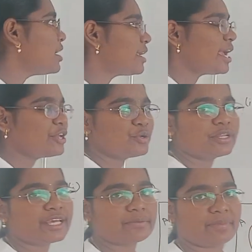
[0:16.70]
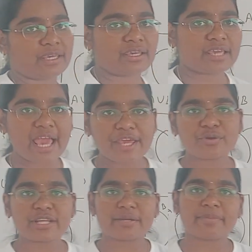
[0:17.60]
A union B. A
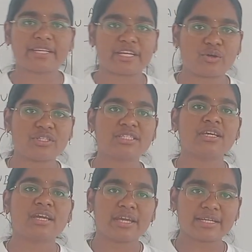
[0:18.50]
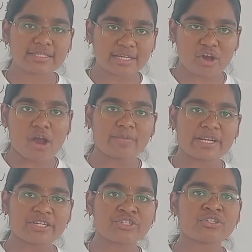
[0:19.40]
union B denotes it is a
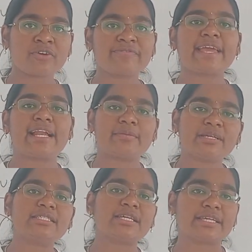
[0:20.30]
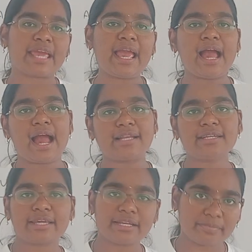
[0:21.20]
combination of the elements in A and
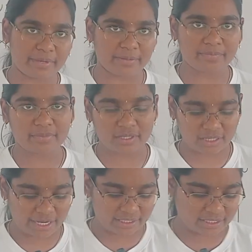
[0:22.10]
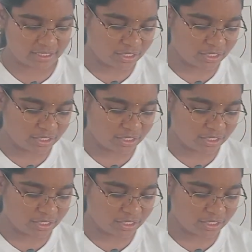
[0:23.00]
in B. Right?